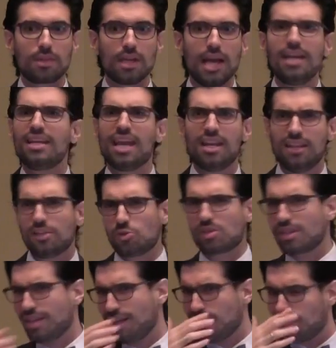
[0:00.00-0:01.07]
And again, this was,
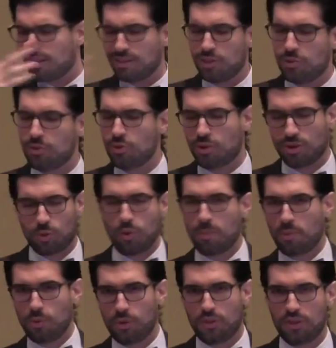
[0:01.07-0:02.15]
again, you can
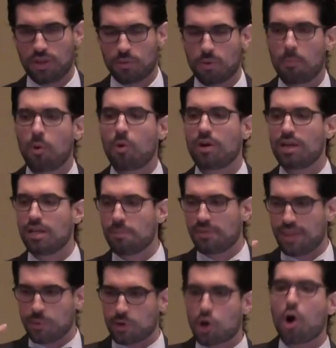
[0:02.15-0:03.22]
quibble with the reporting, but
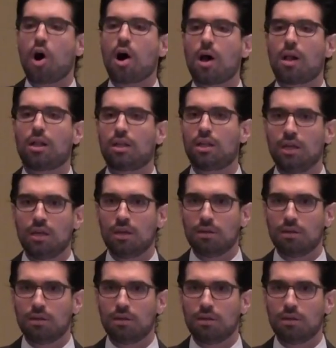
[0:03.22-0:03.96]
they would call